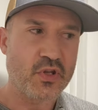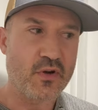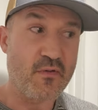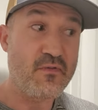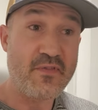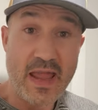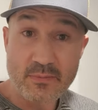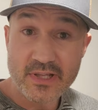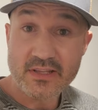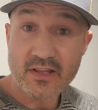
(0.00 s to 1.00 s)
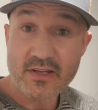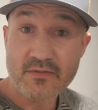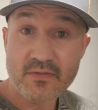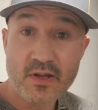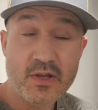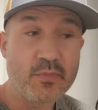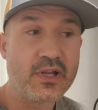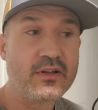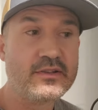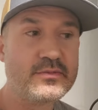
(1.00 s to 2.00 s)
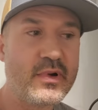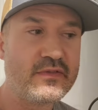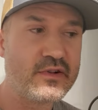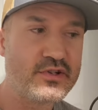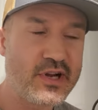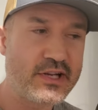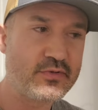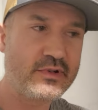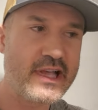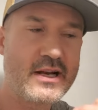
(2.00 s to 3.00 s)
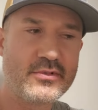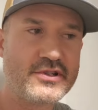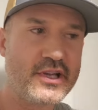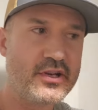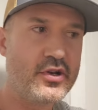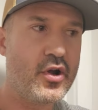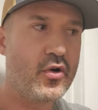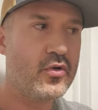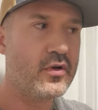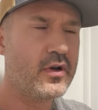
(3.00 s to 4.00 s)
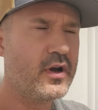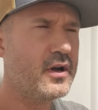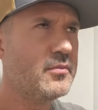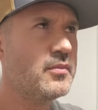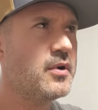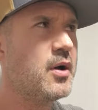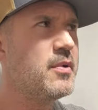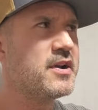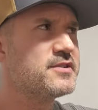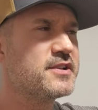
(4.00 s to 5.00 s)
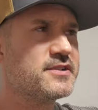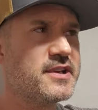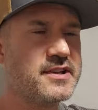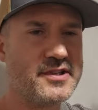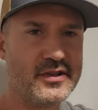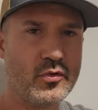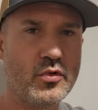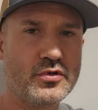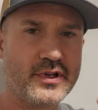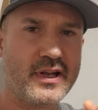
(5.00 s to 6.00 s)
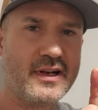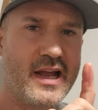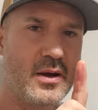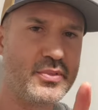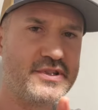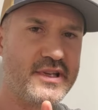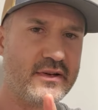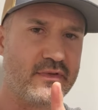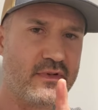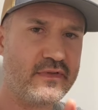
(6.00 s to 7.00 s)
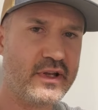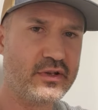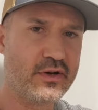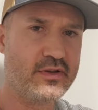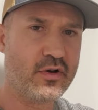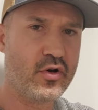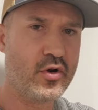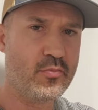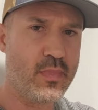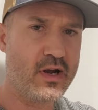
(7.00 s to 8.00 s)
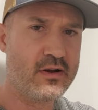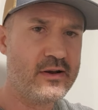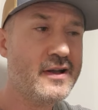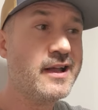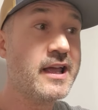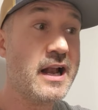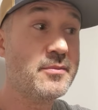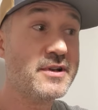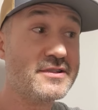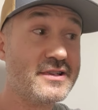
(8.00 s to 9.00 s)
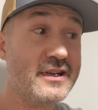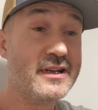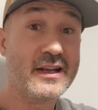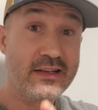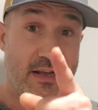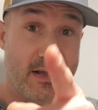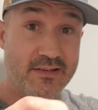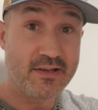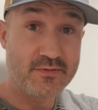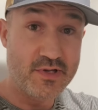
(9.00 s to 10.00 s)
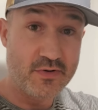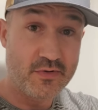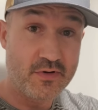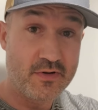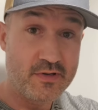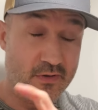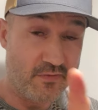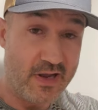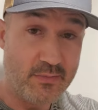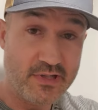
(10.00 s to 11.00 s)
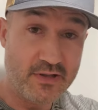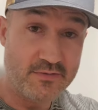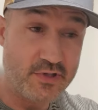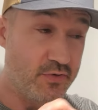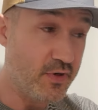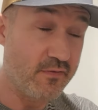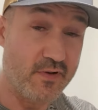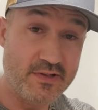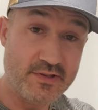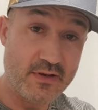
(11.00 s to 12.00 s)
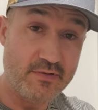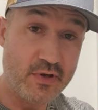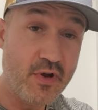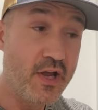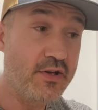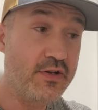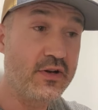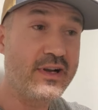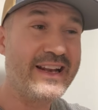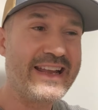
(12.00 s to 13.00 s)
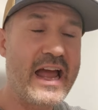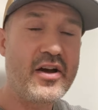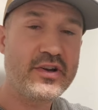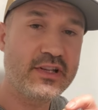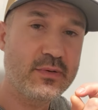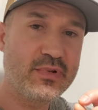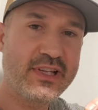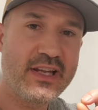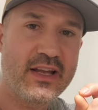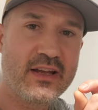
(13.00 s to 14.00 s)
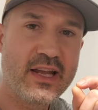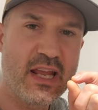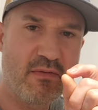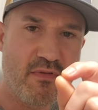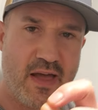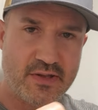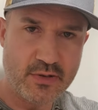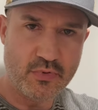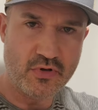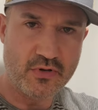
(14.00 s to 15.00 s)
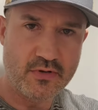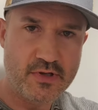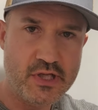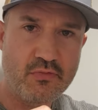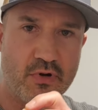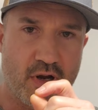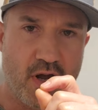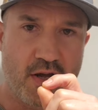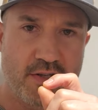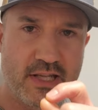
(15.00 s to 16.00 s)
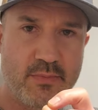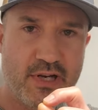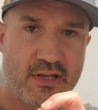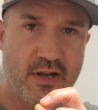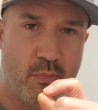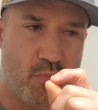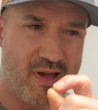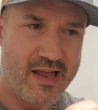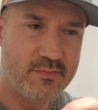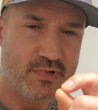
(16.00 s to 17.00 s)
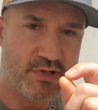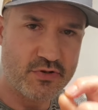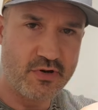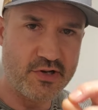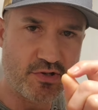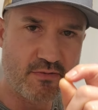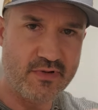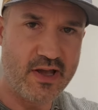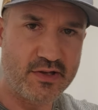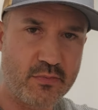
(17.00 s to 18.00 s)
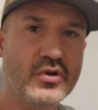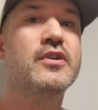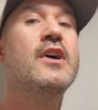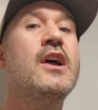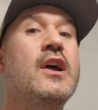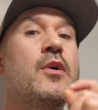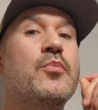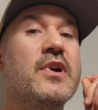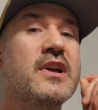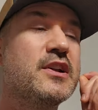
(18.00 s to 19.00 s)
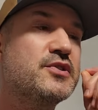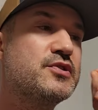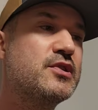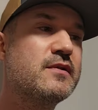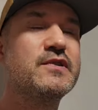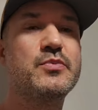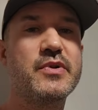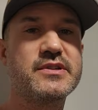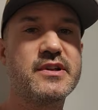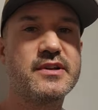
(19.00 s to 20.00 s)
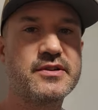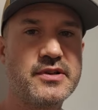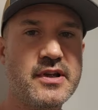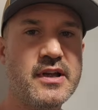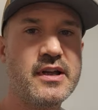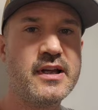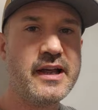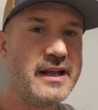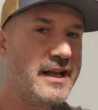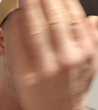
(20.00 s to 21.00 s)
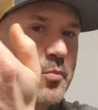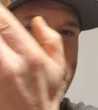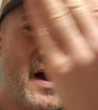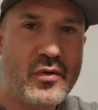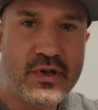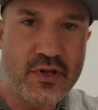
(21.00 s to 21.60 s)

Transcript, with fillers: your family life. Because my friend Joshua Latimer said, no um, amount of success in the world can compensate for failure in the home. And I'm going to say, God loves you, your family loves you, your friends love you, you're incalculably invaluable. You are unlimited, bottomless treasure valuable. But in a service business, it ain't about